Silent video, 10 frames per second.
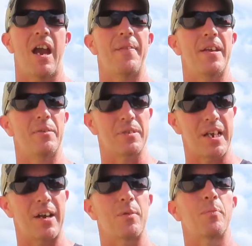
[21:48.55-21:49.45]
And then it was
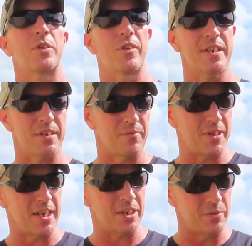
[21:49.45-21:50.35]
kind of a progressive thing.